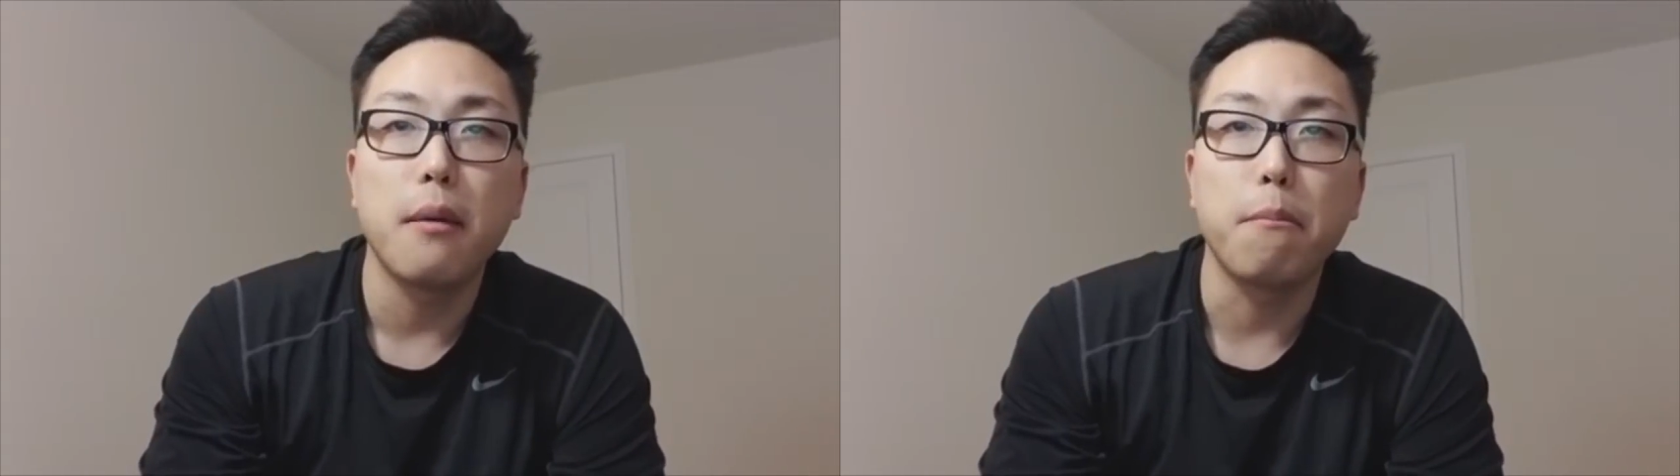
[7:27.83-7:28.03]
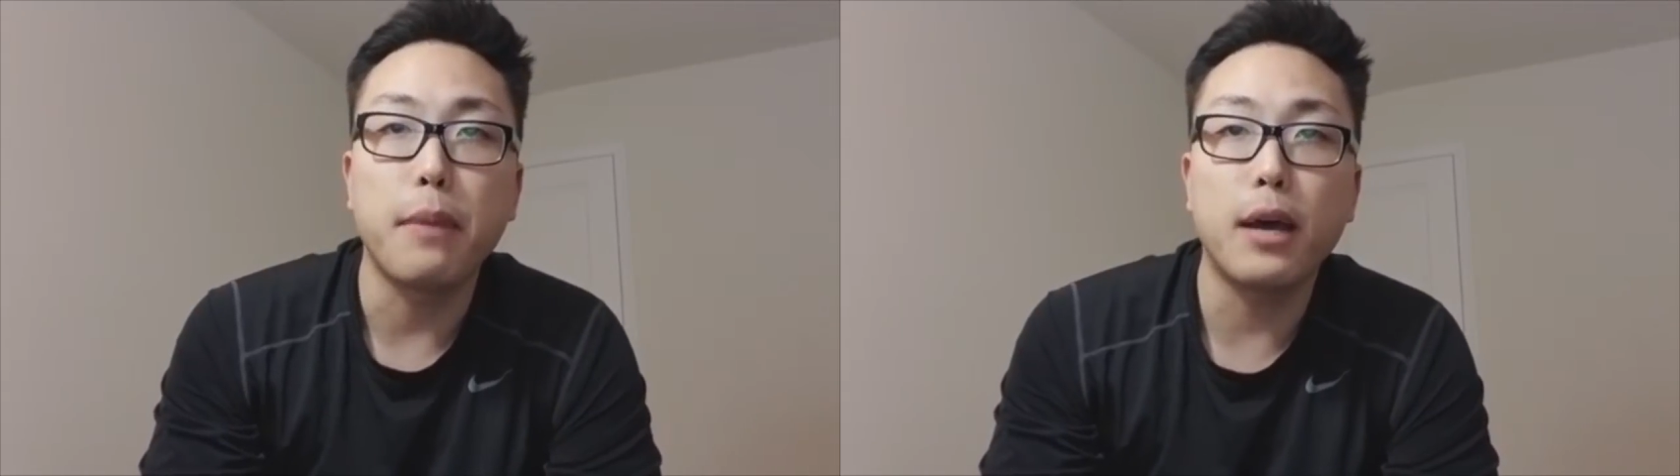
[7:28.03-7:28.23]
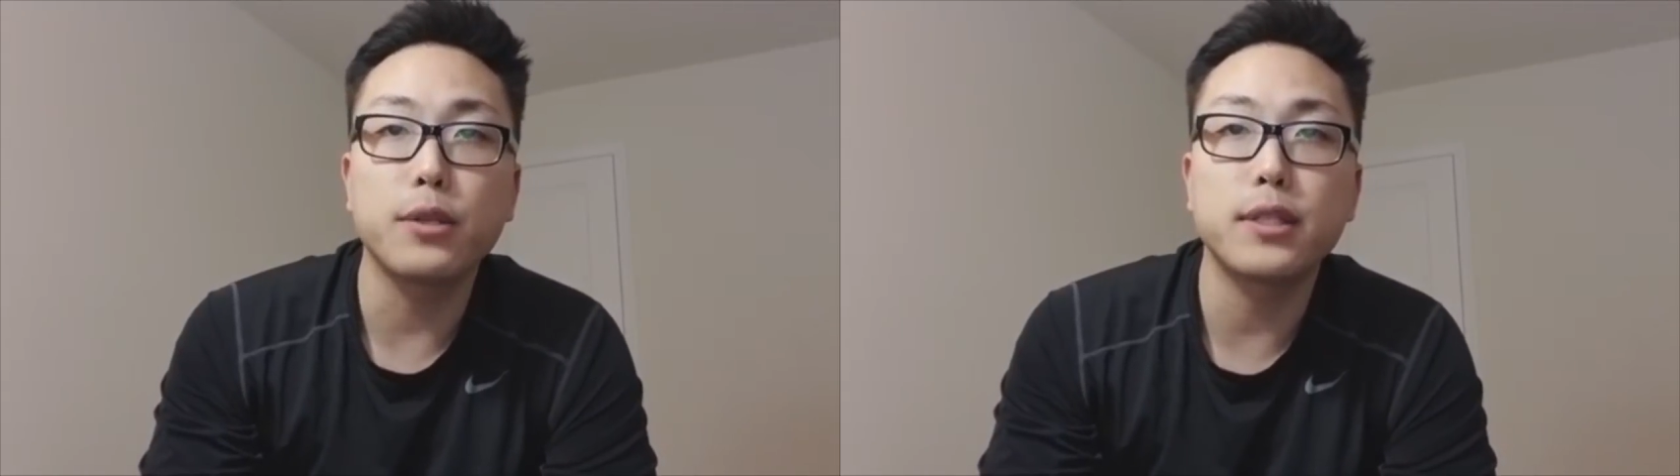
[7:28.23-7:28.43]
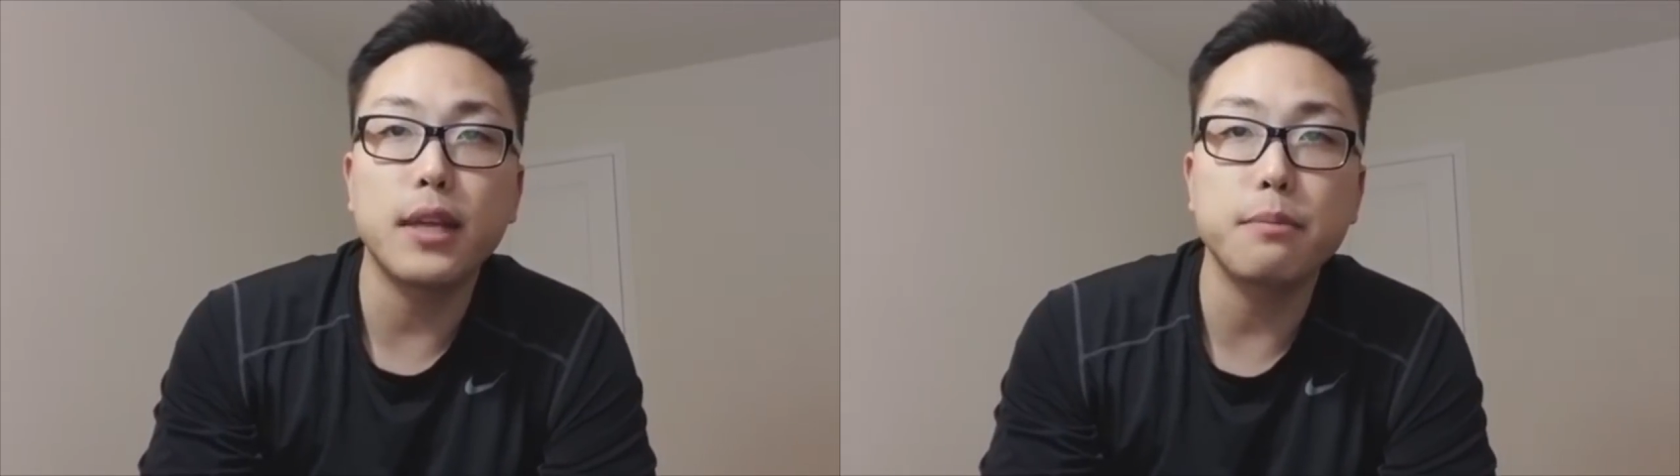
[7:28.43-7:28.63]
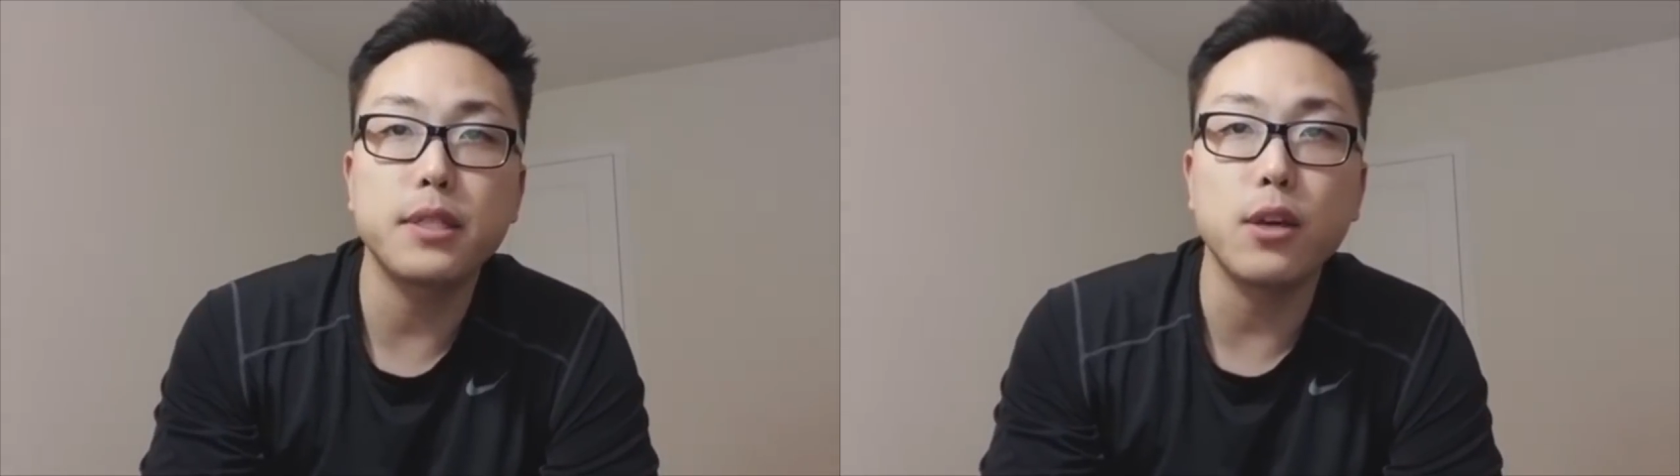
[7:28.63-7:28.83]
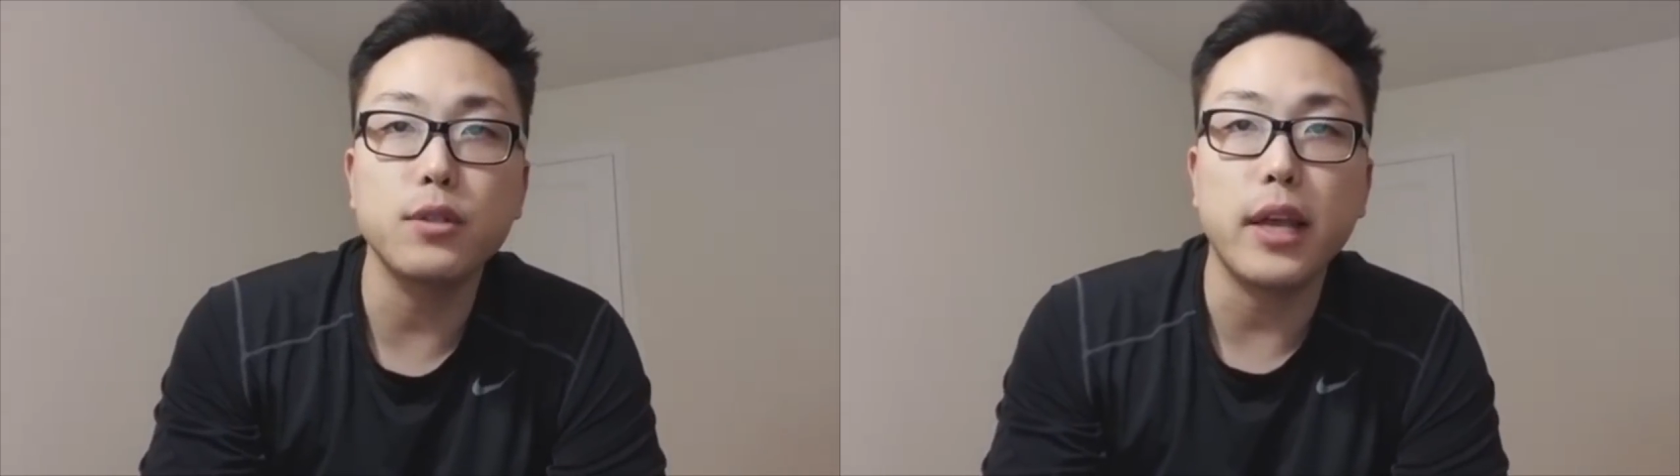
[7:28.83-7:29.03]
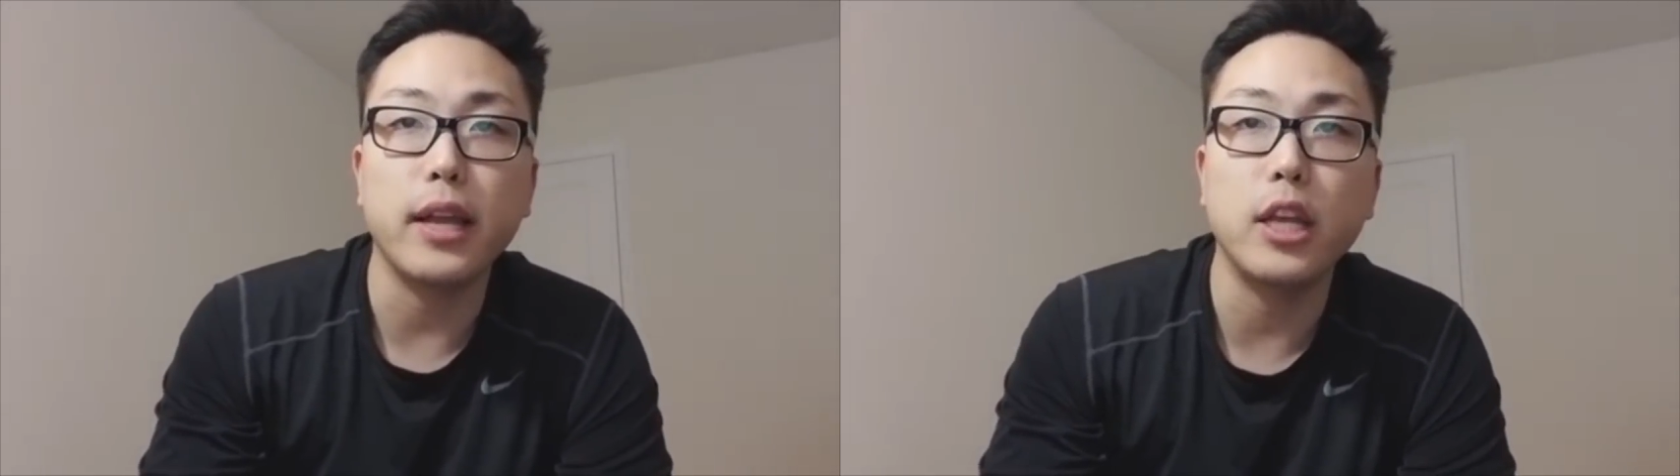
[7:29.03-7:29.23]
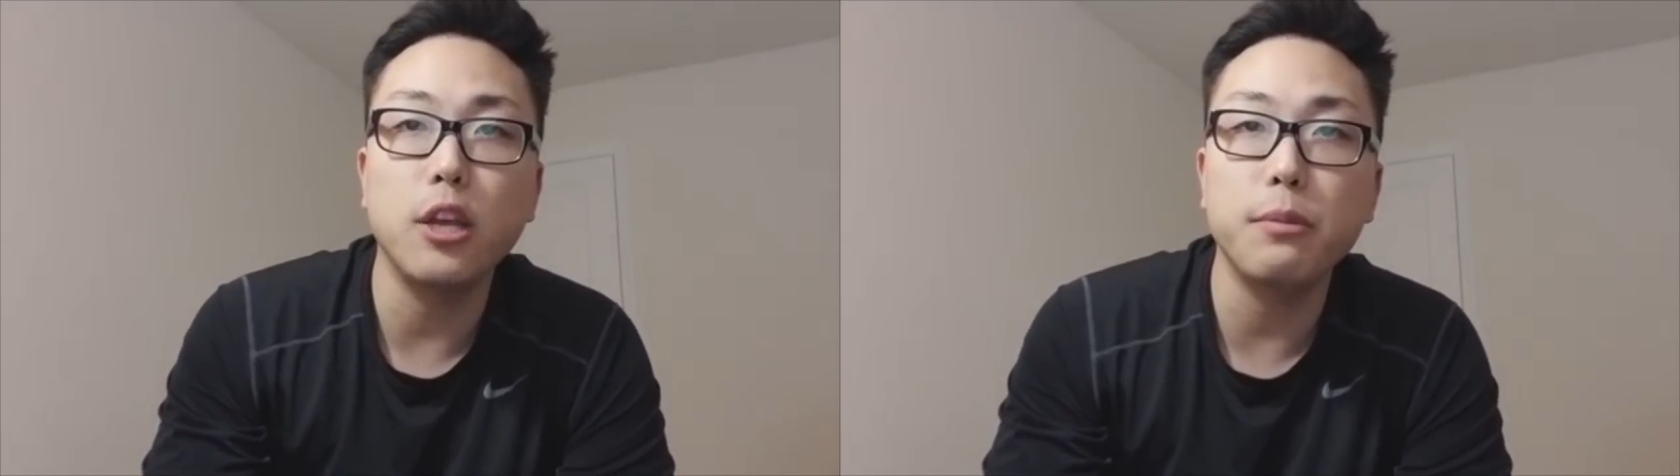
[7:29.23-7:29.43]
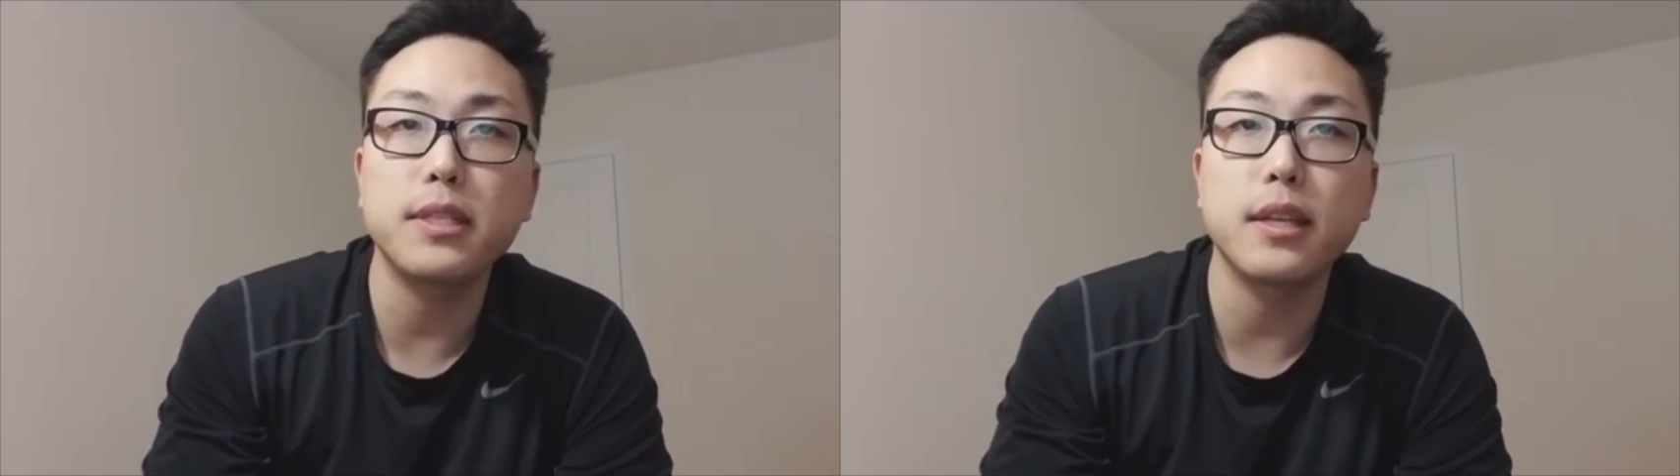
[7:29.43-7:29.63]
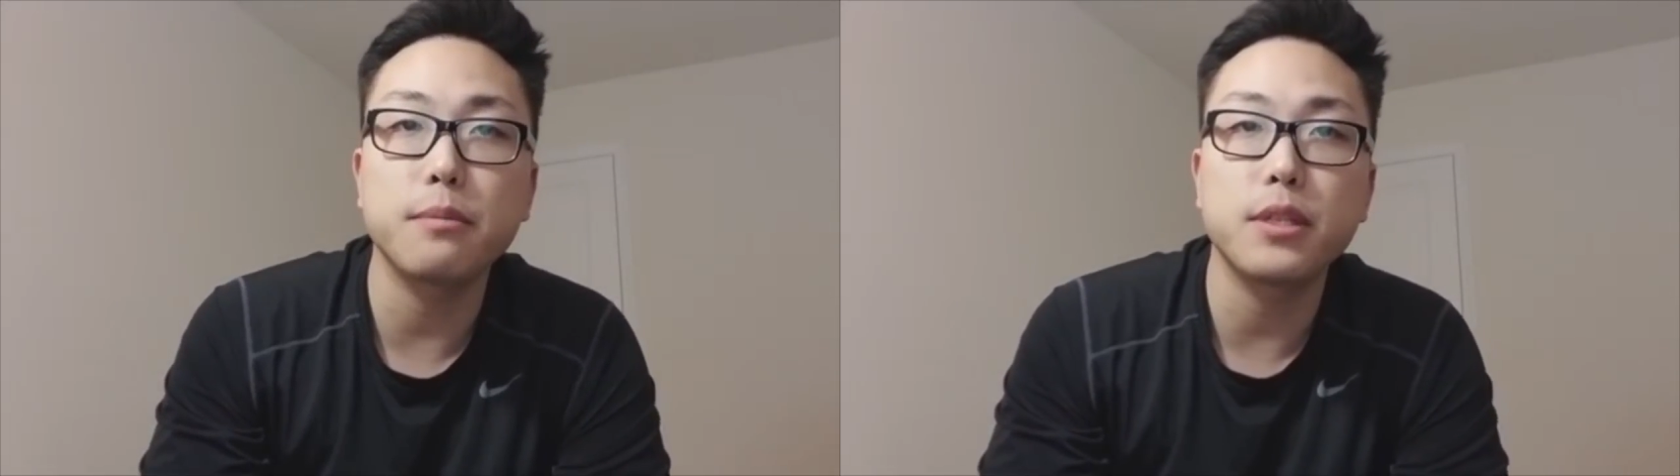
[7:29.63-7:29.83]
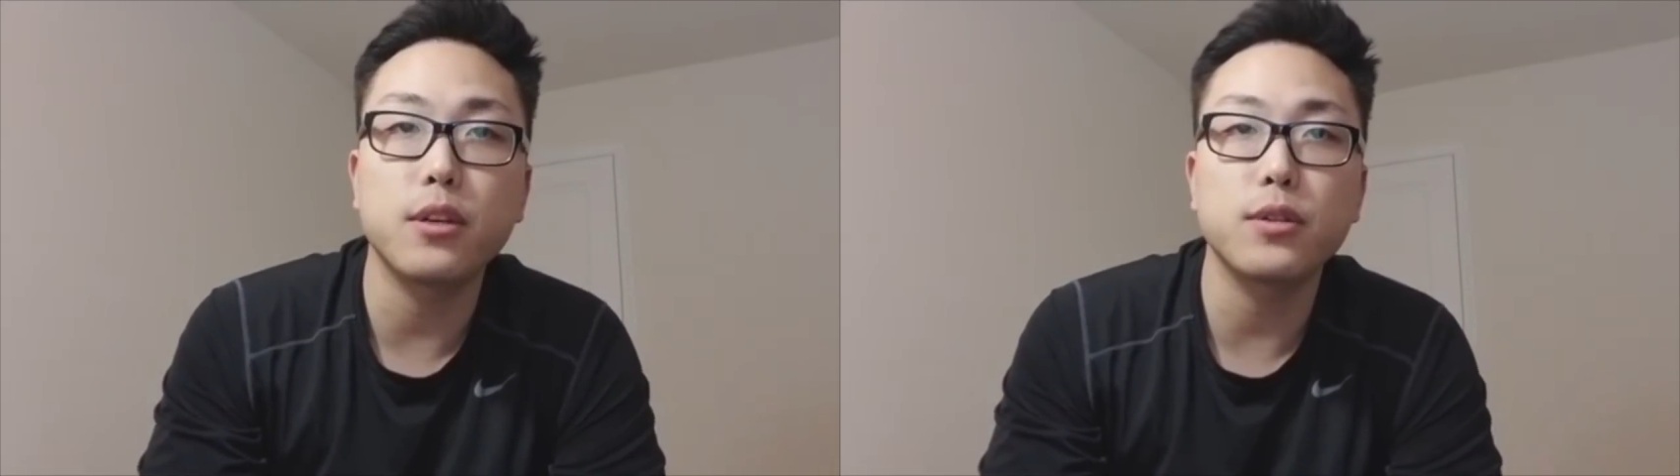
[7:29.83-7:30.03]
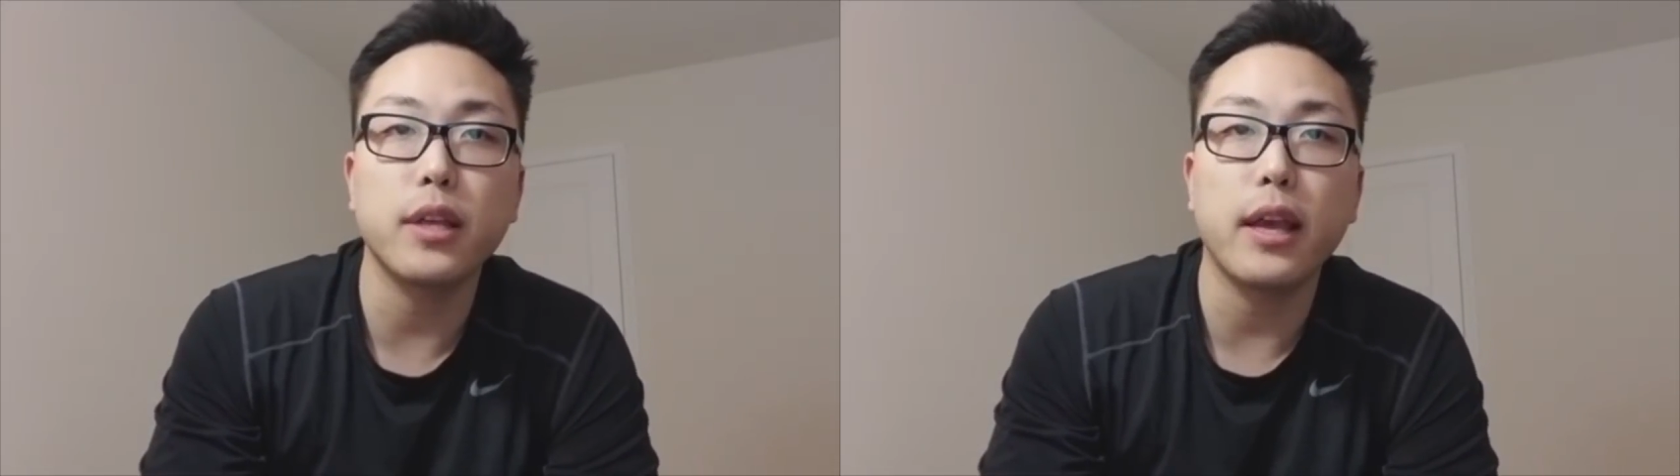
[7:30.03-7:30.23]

mouse stem cells, and human stem cells,